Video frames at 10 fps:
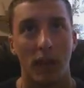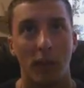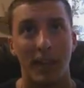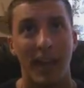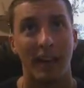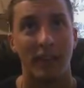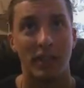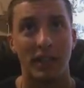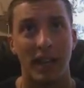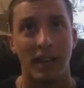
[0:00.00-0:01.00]
I'm going to have
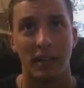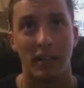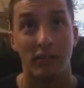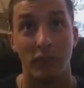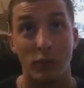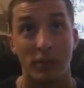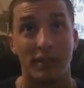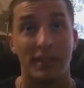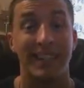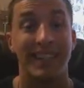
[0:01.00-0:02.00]
the concurrent viewers
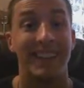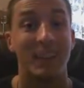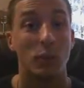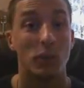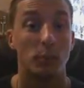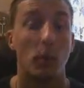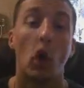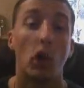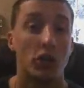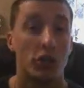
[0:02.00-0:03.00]
to get a Twitch
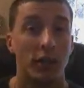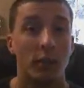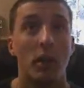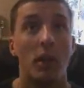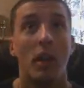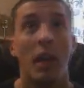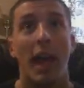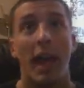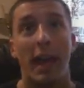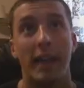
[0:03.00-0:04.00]
partnership.
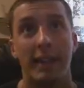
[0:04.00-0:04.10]
And